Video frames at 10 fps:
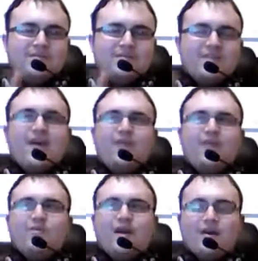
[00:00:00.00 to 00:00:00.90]
this
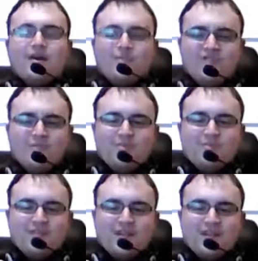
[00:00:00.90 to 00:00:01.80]
final guy pretty
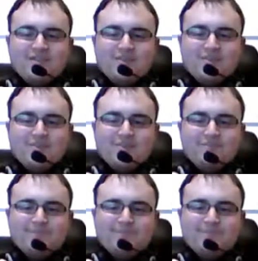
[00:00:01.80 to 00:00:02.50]
much ended up